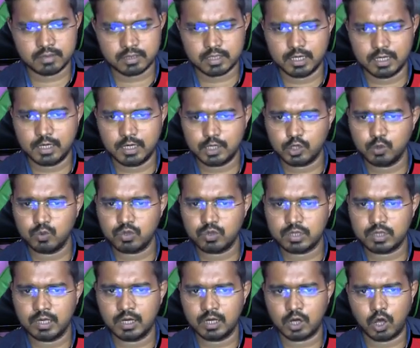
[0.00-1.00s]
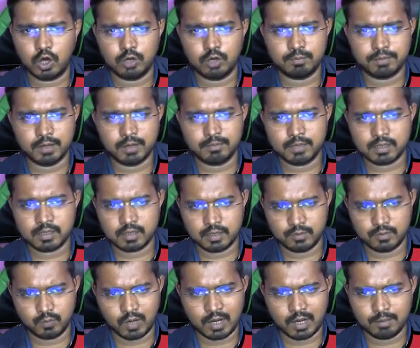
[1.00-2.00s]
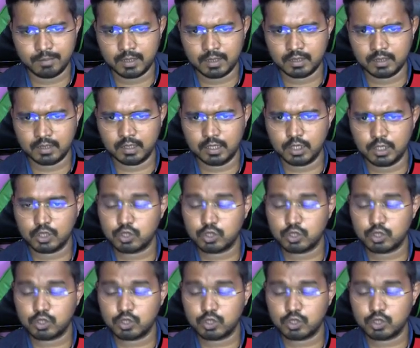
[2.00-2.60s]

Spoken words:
still use their on-premise environment.